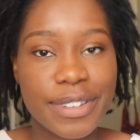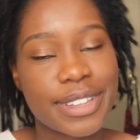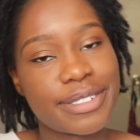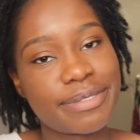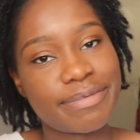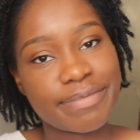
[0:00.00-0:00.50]

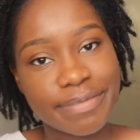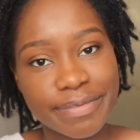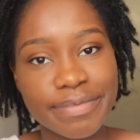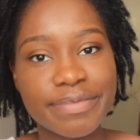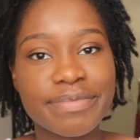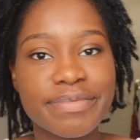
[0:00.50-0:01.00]

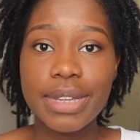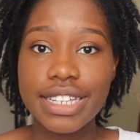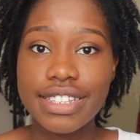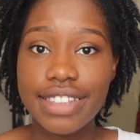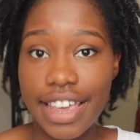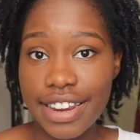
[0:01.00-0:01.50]
I'm
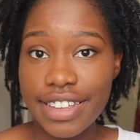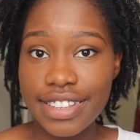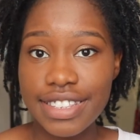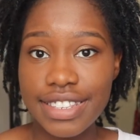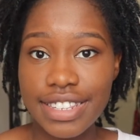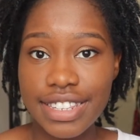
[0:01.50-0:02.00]

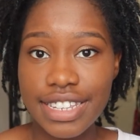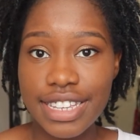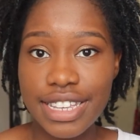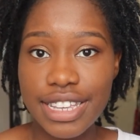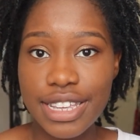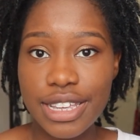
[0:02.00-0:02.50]
excited to
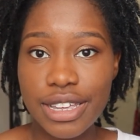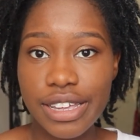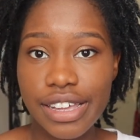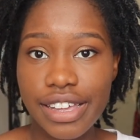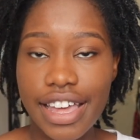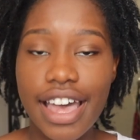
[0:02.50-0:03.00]
see
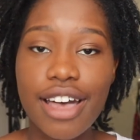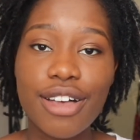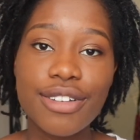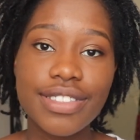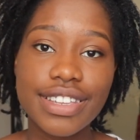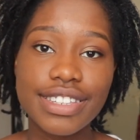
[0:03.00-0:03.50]

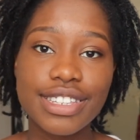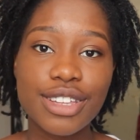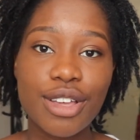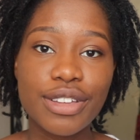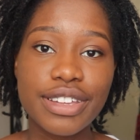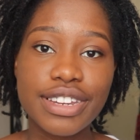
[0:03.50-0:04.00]
how this is
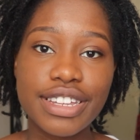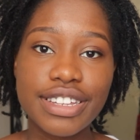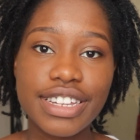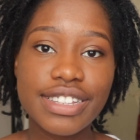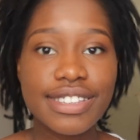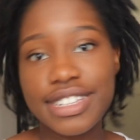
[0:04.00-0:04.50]
all
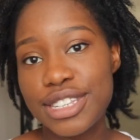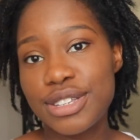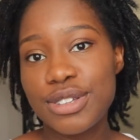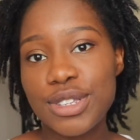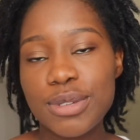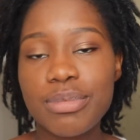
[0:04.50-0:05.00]
gonna
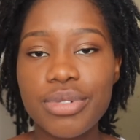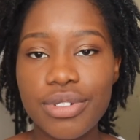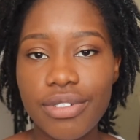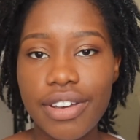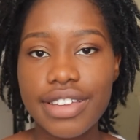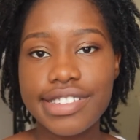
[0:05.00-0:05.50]
continue to
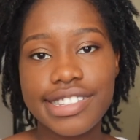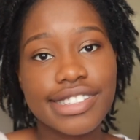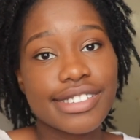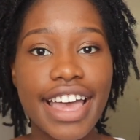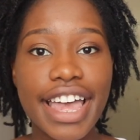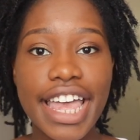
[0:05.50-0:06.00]

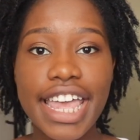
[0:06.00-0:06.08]
progress,